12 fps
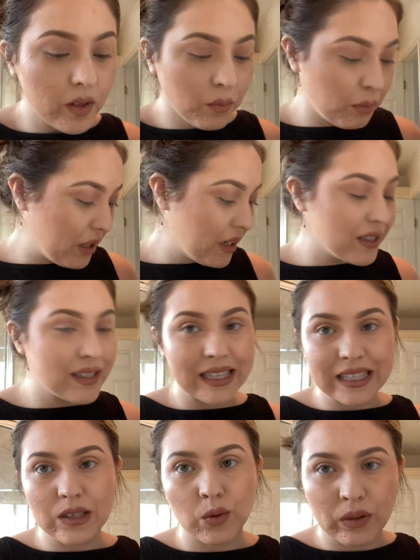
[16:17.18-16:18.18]
because
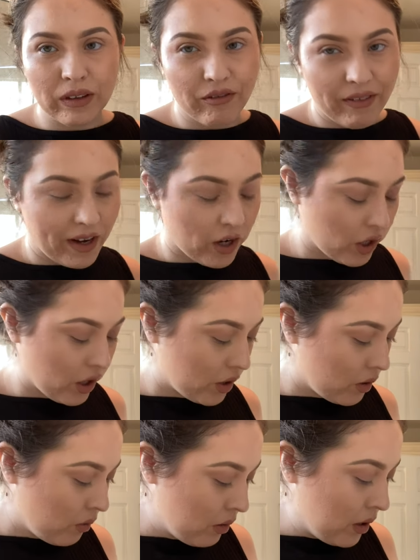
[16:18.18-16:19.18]
that's only fair, you
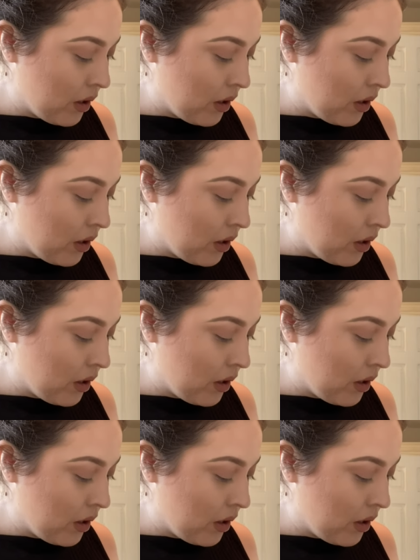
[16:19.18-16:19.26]
know.